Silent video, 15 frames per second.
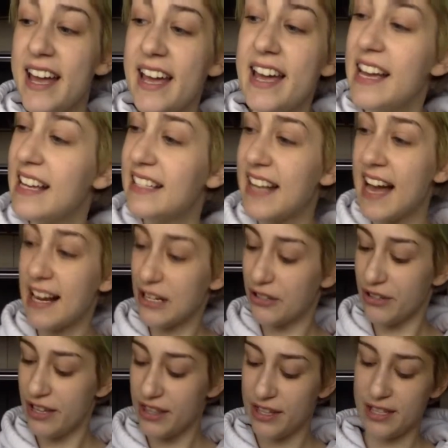is
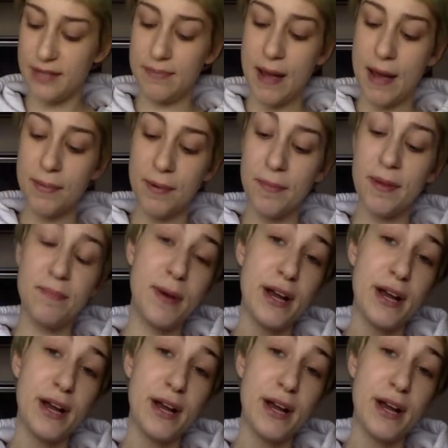actually this peppermint